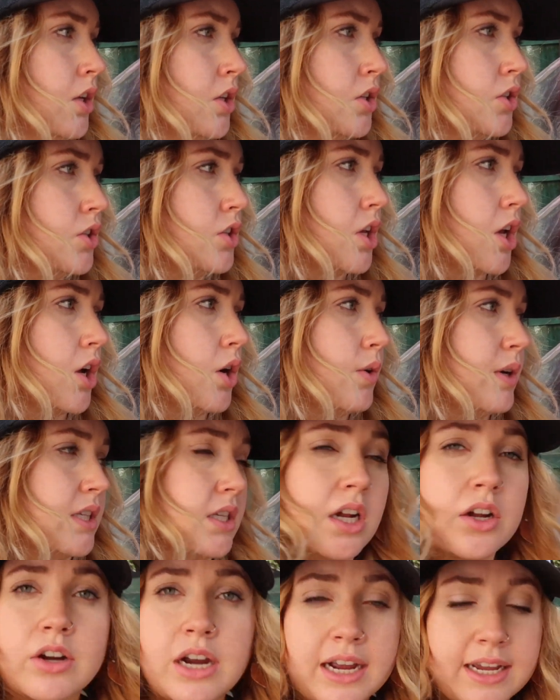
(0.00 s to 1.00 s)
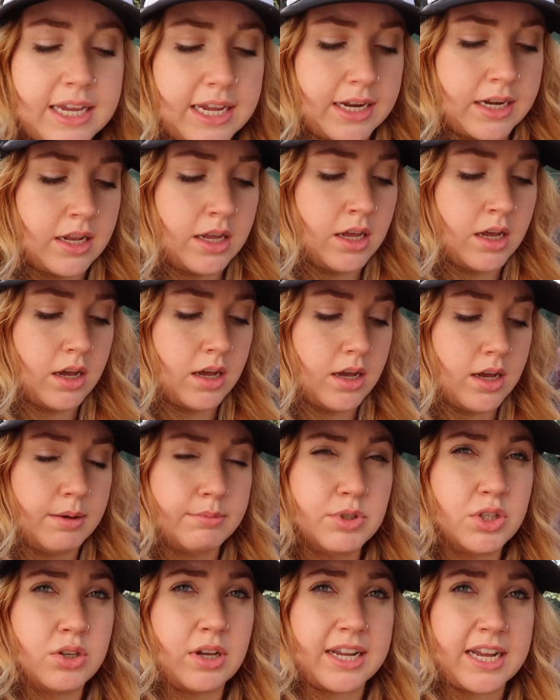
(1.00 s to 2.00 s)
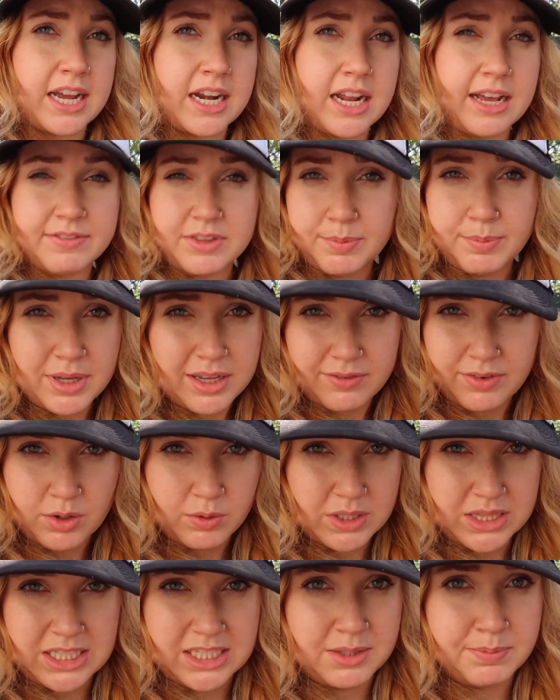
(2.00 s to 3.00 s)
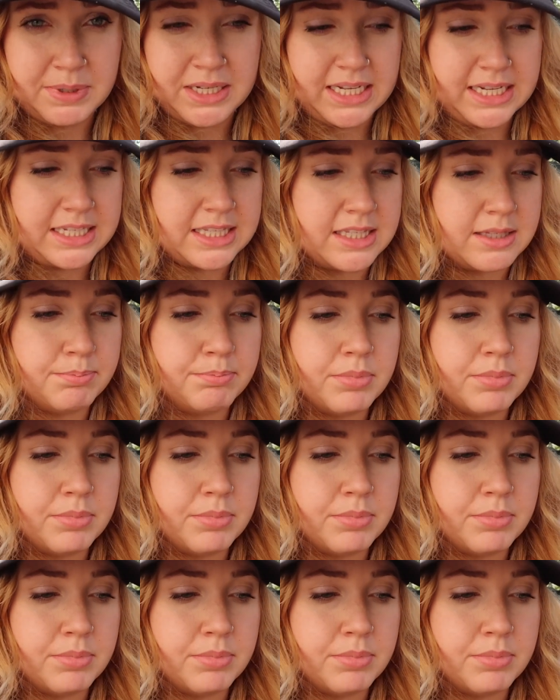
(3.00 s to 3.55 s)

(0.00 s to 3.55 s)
So it's not cracking. So I kind of have to pivot with this piece,